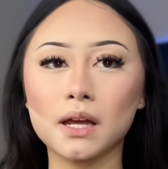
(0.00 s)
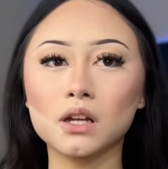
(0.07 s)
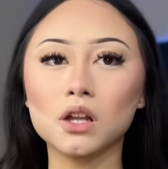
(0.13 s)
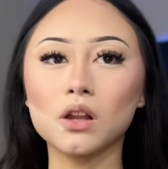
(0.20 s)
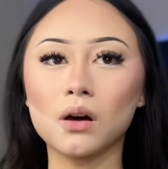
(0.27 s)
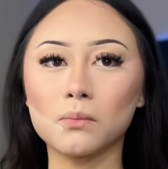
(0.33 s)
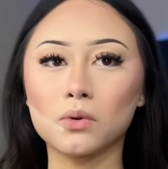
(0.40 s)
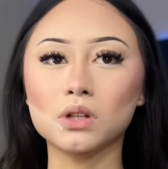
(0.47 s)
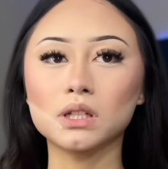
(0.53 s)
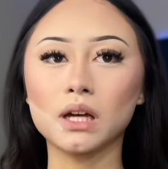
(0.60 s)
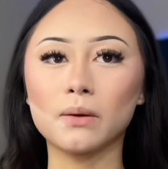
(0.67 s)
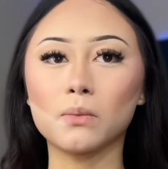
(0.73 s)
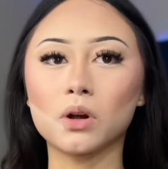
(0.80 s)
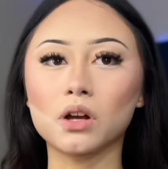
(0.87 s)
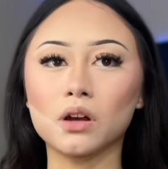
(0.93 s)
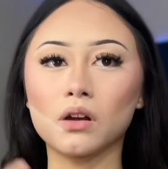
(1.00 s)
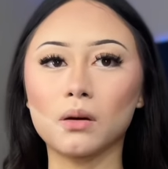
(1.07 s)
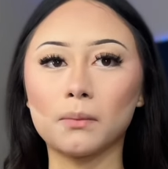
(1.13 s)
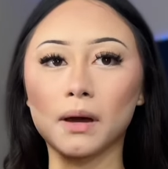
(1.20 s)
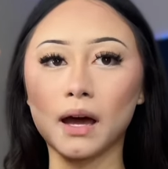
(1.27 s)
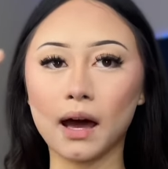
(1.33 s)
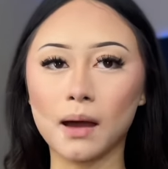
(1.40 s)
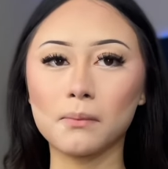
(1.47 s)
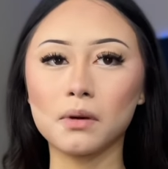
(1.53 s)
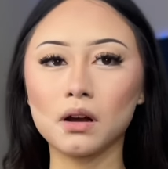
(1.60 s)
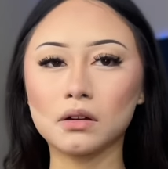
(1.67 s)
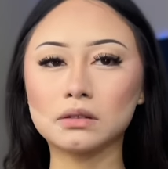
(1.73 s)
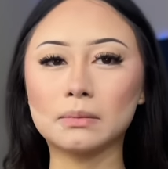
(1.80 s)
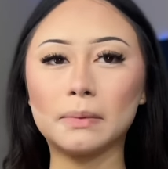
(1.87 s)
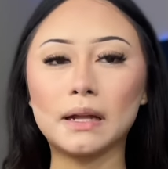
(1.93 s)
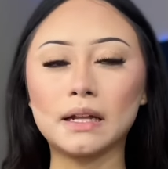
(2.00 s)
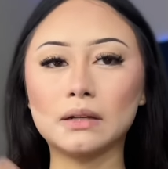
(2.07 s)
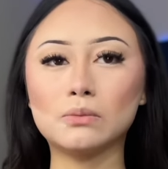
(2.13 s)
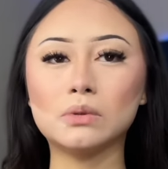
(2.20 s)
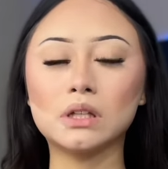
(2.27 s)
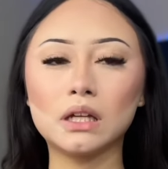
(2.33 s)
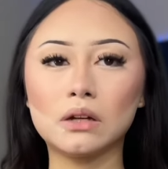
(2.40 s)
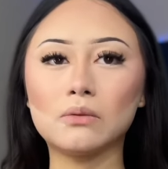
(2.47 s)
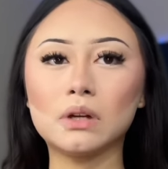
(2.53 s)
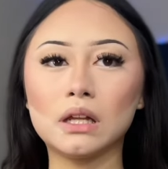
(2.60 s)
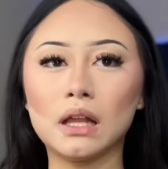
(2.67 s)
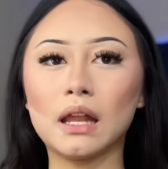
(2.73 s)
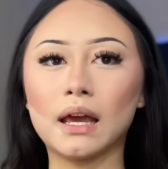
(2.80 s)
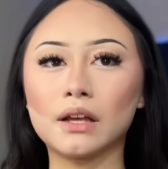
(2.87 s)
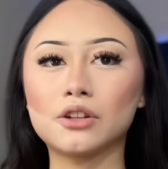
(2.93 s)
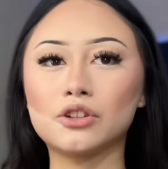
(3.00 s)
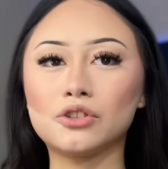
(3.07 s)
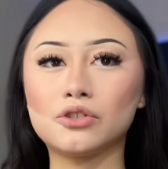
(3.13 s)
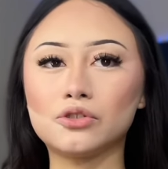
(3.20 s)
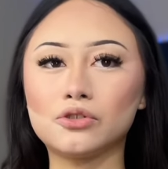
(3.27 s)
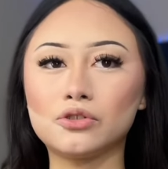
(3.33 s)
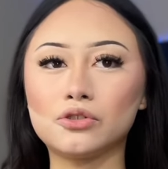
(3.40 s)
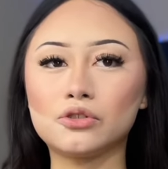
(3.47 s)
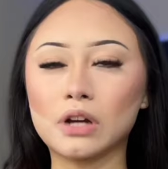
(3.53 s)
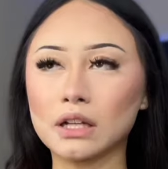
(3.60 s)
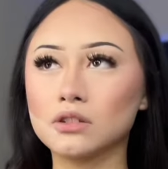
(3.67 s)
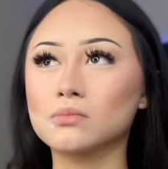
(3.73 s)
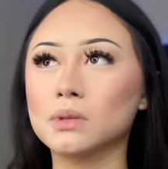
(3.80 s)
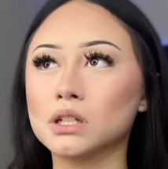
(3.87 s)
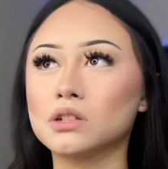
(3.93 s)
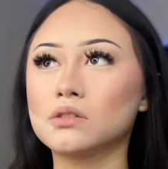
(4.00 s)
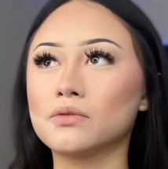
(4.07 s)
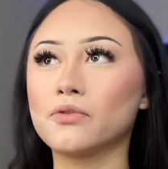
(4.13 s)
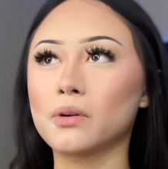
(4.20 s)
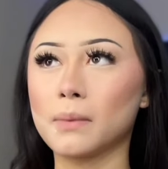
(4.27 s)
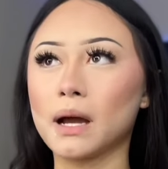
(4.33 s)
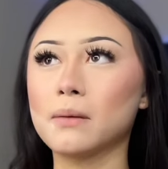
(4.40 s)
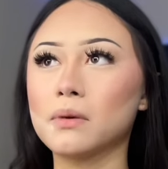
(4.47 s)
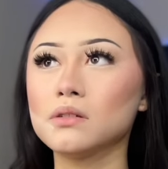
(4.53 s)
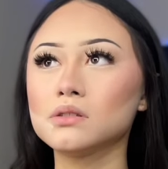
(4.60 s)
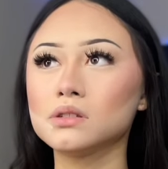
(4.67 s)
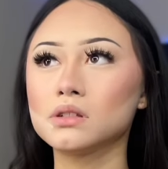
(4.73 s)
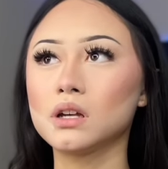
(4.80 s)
a lot more time working on my eyebrows, but I didn't really like try too much for my eyebrows.